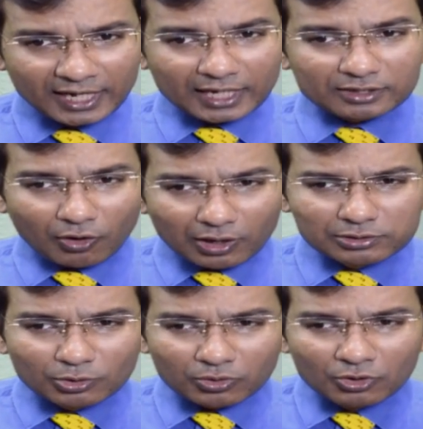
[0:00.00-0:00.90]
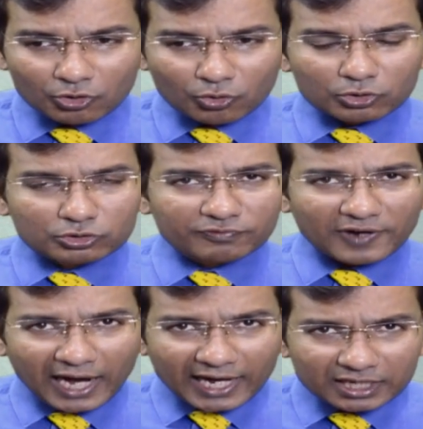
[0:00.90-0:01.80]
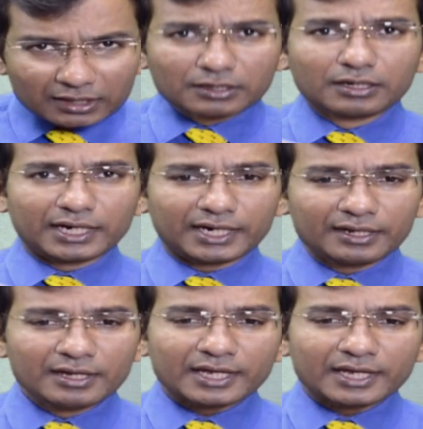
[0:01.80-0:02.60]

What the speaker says: and although court of higher grade